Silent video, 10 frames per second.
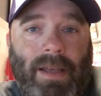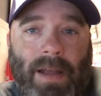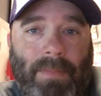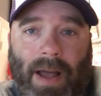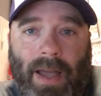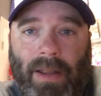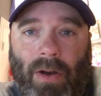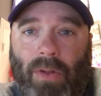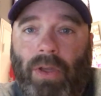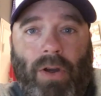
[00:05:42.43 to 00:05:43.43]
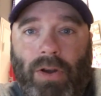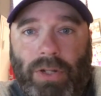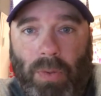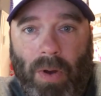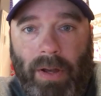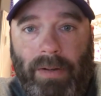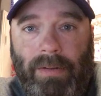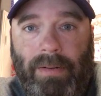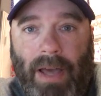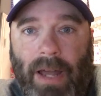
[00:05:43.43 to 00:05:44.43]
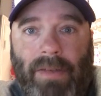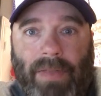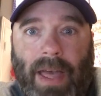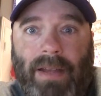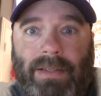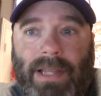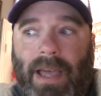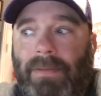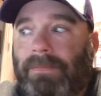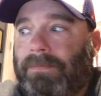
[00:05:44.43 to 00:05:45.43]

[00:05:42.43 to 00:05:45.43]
and buy all the cards you want out of that set?